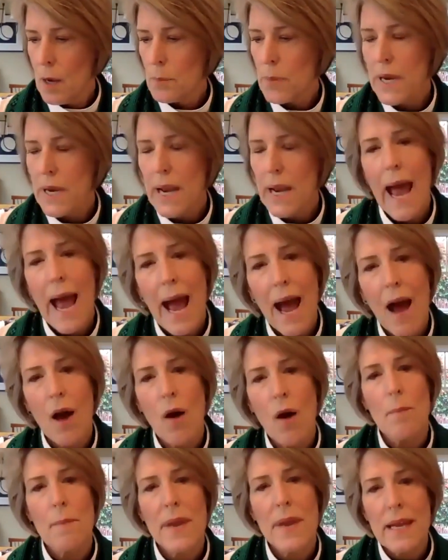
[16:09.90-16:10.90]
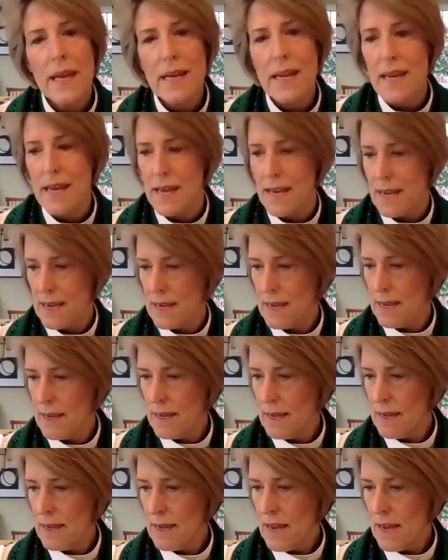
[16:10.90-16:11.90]
But how many
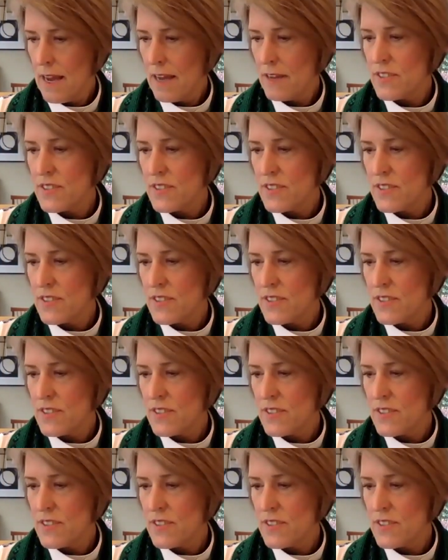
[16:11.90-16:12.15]
have